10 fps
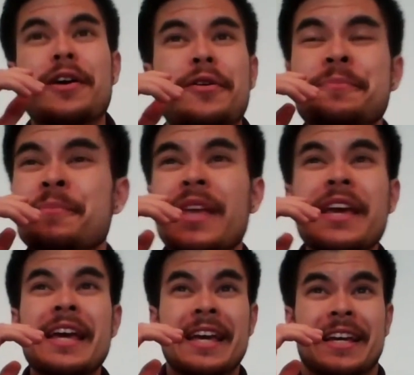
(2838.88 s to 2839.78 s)
wow.
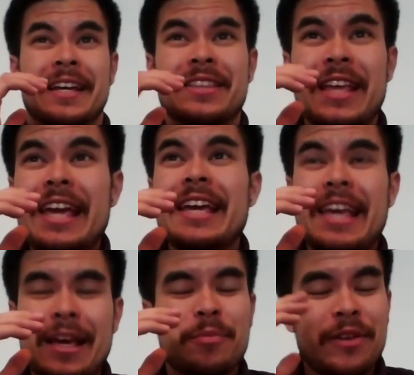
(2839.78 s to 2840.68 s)
They
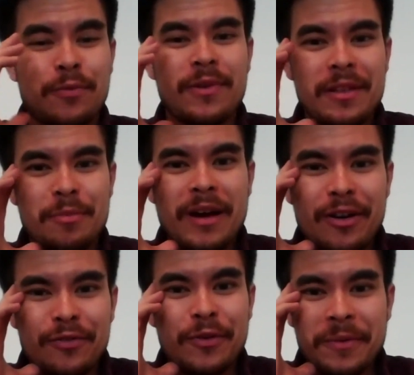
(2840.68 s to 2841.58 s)
can be really
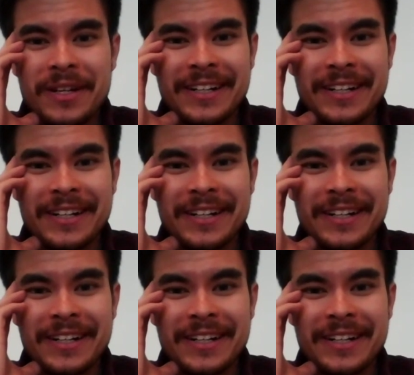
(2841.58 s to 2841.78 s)
powerful.